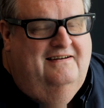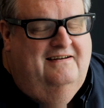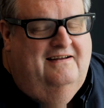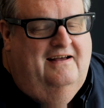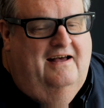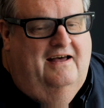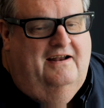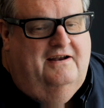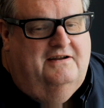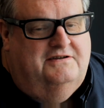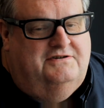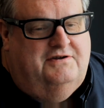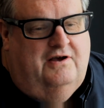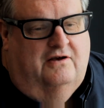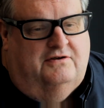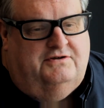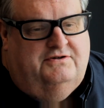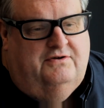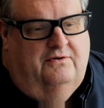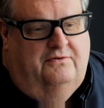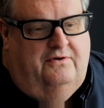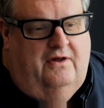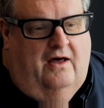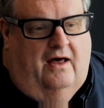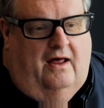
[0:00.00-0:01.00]
And it's
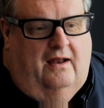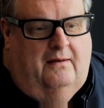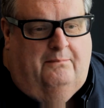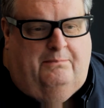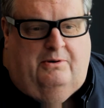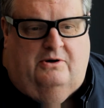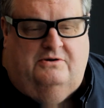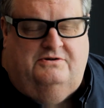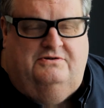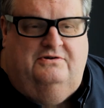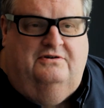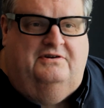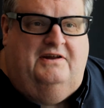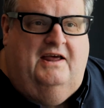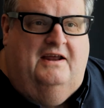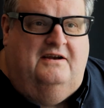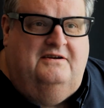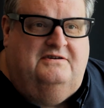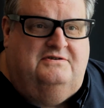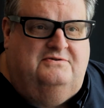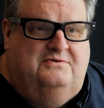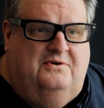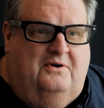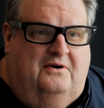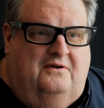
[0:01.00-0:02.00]
also not a personal data
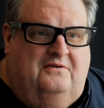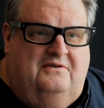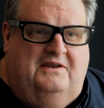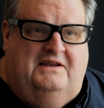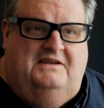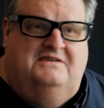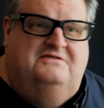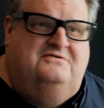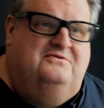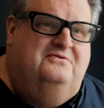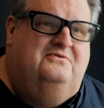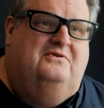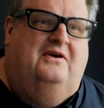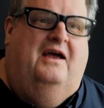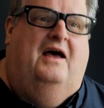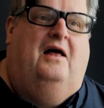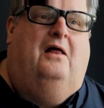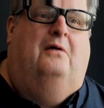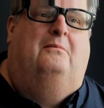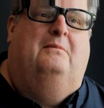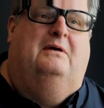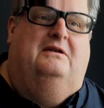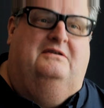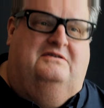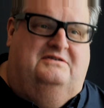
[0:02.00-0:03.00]
store. These are
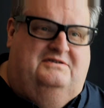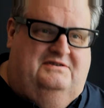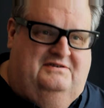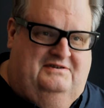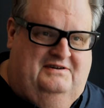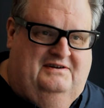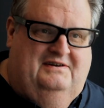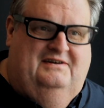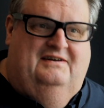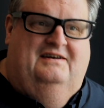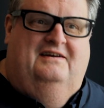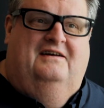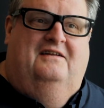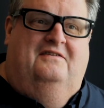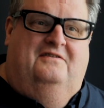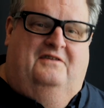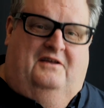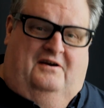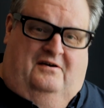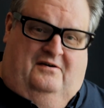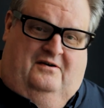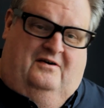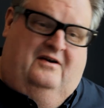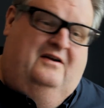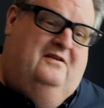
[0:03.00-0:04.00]
elements
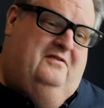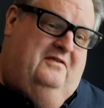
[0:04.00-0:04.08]
that